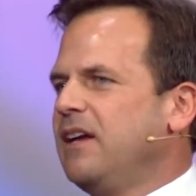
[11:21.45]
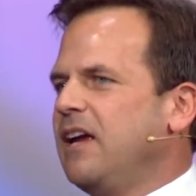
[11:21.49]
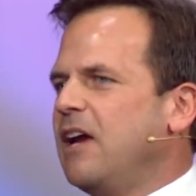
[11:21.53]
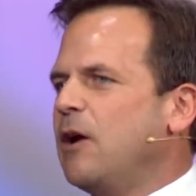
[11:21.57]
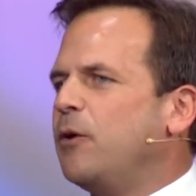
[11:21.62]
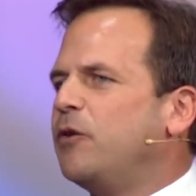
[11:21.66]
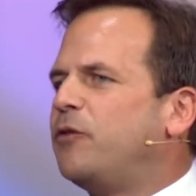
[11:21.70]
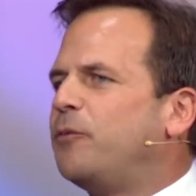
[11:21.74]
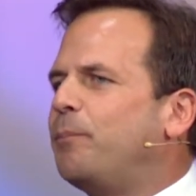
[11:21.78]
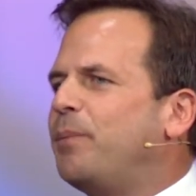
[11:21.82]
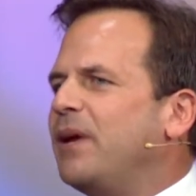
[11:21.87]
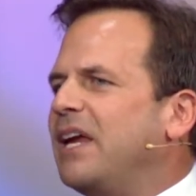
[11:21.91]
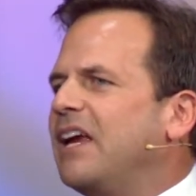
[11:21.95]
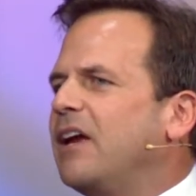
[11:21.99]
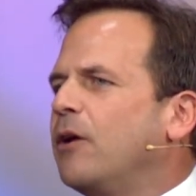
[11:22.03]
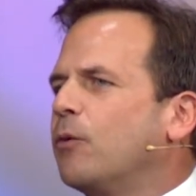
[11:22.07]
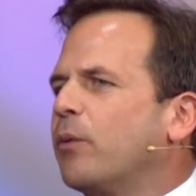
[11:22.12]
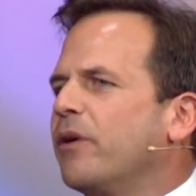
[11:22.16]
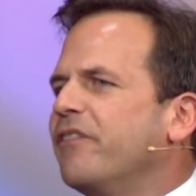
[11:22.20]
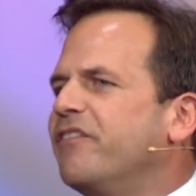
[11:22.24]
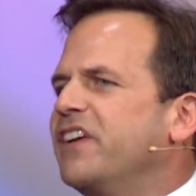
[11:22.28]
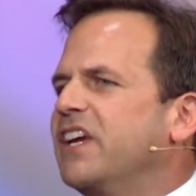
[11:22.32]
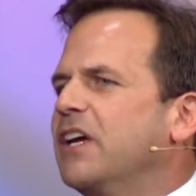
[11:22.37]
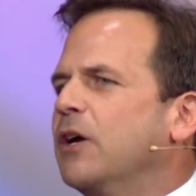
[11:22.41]
It was being
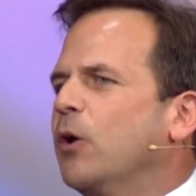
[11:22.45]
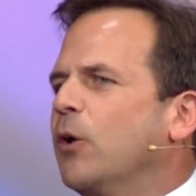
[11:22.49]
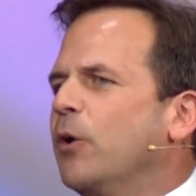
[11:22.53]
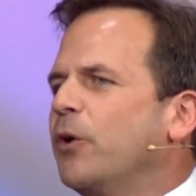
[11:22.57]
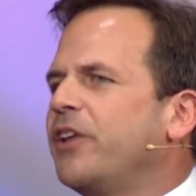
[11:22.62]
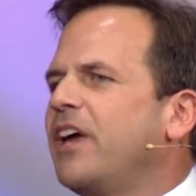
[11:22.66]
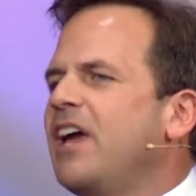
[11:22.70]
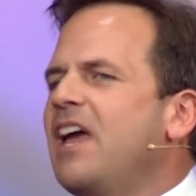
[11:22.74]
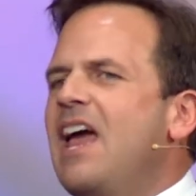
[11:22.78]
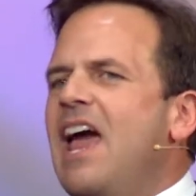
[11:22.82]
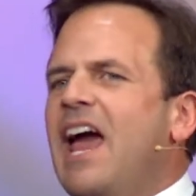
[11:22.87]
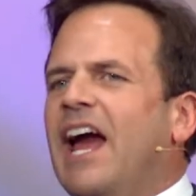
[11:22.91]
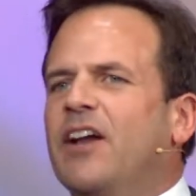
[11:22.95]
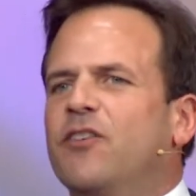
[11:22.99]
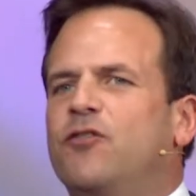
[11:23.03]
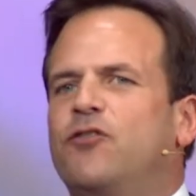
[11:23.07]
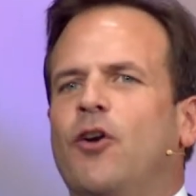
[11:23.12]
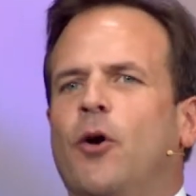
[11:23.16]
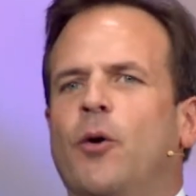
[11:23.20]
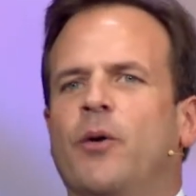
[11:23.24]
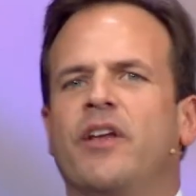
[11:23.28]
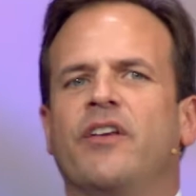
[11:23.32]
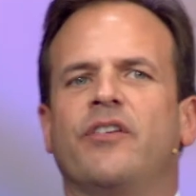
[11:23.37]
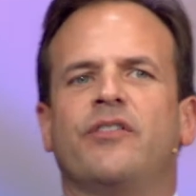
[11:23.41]
revealed. And
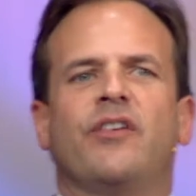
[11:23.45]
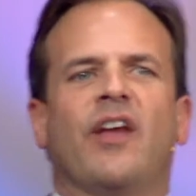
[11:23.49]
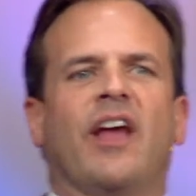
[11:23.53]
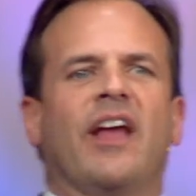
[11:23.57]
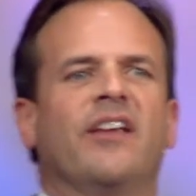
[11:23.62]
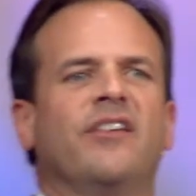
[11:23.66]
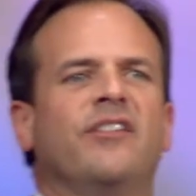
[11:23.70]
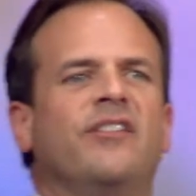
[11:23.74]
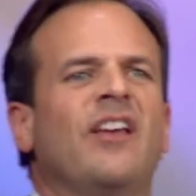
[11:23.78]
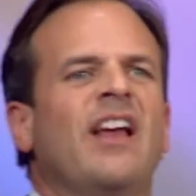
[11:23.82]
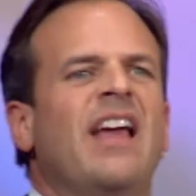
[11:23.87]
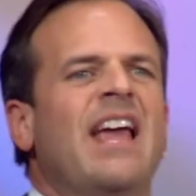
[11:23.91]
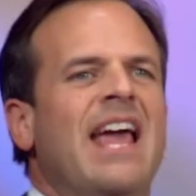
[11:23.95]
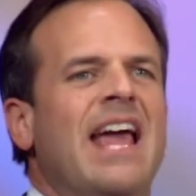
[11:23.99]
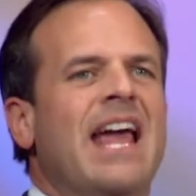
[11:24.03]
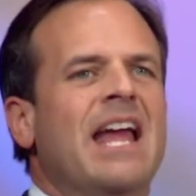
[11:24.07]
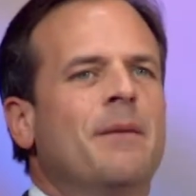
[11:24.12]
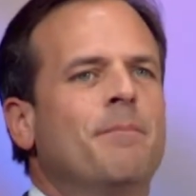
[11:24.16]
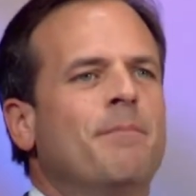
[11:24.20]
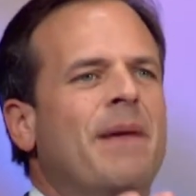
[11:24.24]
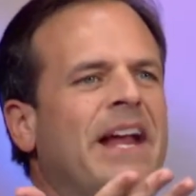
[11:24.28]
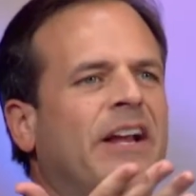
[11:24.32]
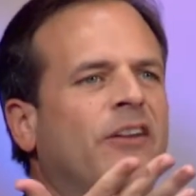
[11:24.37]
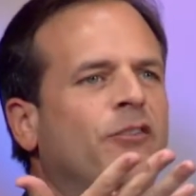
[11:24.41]
Jonah says,
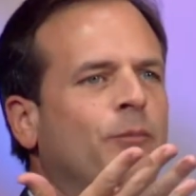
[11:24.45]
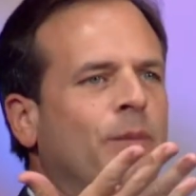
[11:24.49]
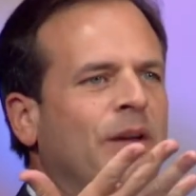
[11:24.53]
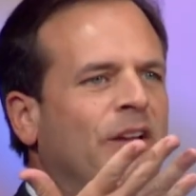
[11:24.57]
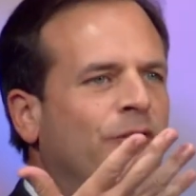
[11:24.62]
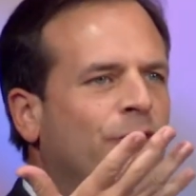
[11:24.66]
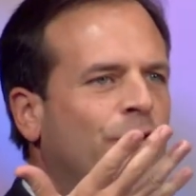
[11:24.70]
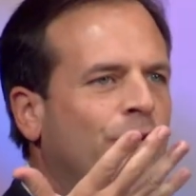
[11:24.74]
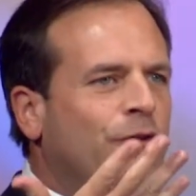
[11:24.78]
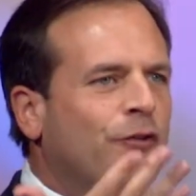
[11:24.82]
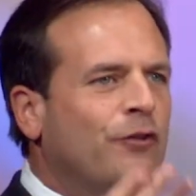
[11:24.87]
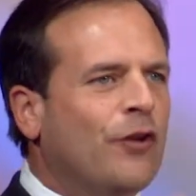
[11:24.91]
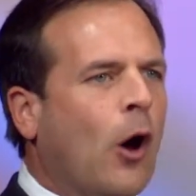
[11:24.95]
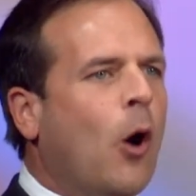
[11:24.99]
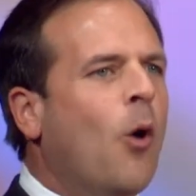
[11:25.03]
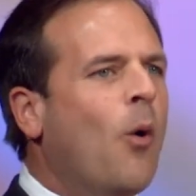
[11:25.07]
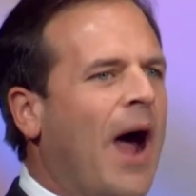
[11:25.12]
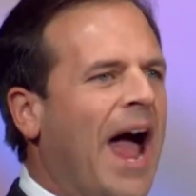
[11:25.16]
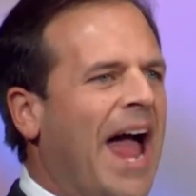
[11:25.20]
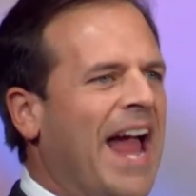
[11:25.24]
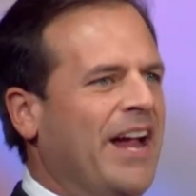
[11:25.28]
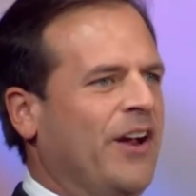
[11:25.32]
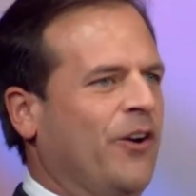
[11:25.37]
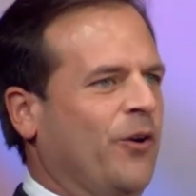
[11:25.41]
It makes me
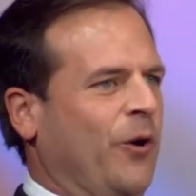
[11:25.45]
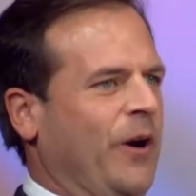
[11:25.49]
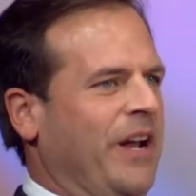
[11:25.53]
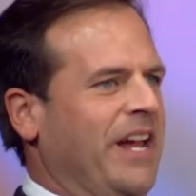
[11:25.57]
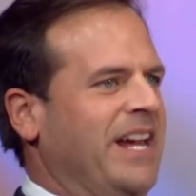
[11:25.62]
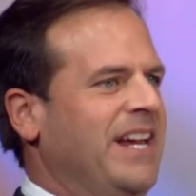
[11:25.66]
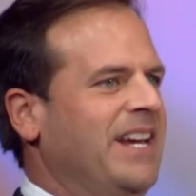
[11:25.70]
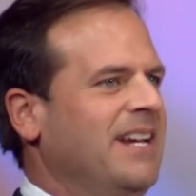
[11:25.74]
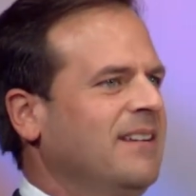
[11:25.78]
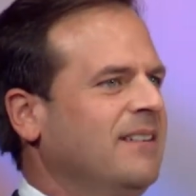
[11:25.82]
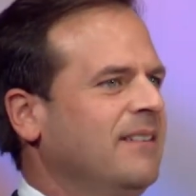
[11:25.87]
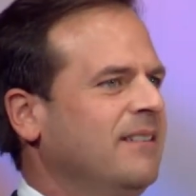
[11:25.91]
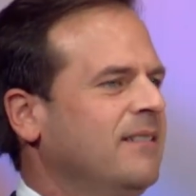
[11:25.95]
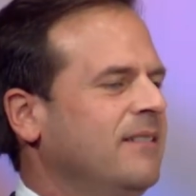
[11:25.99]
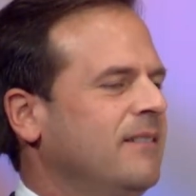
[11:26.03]
so angry